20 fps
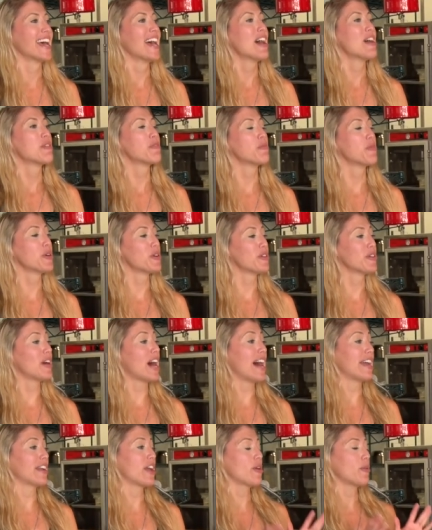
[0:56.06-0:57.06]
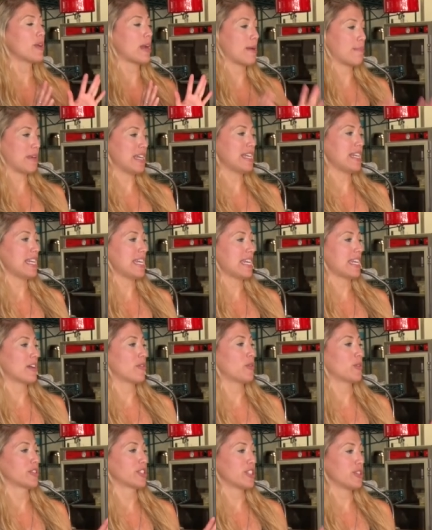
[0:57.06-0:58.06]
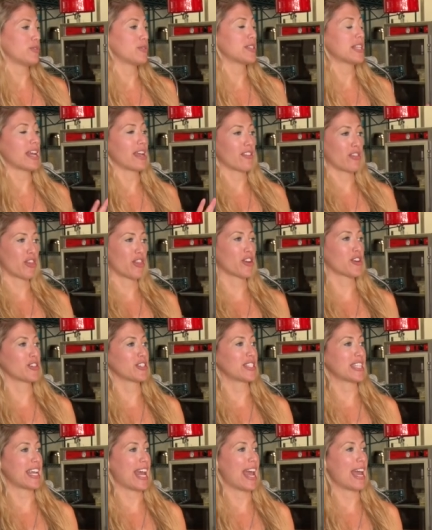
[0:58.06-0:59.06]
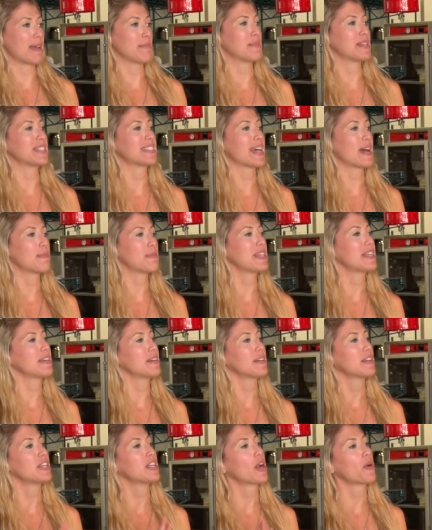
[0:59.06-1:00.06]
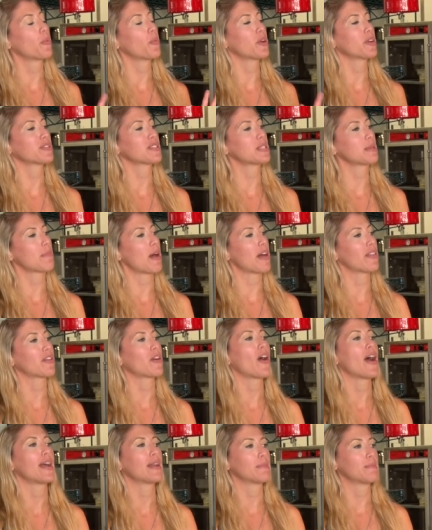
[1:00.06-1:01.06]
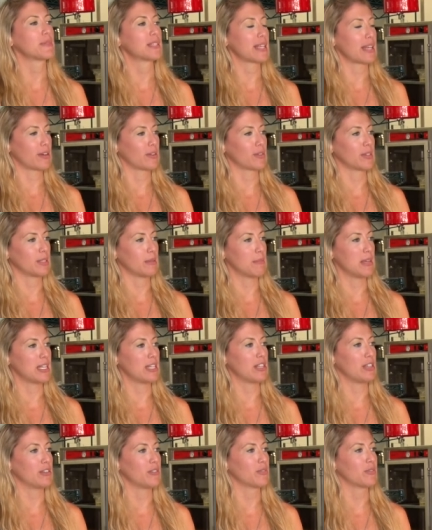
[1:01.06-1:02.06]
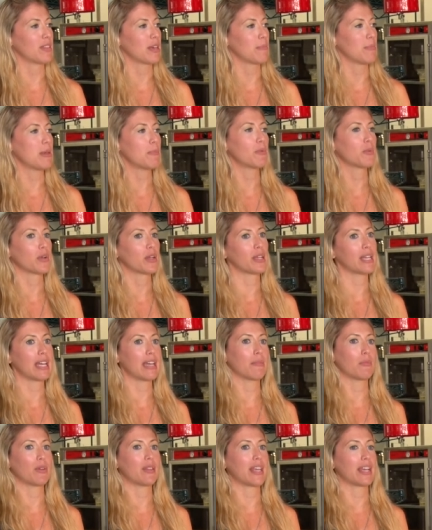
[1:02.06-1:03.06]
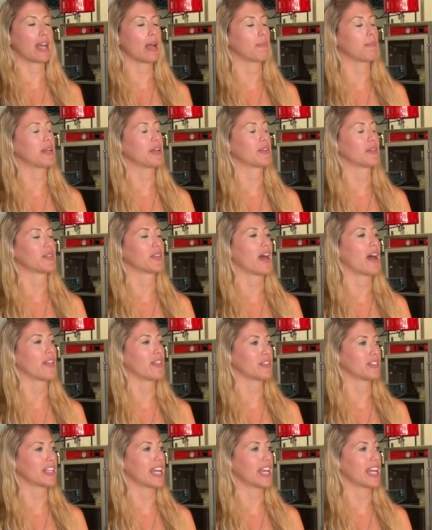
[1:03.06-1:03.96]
Yeah, you can definitely. Well, I know what I'm eating on Tuesday and Thursday, but tell me, you know, what are some other items that are on the menu that people can get when they come here on the other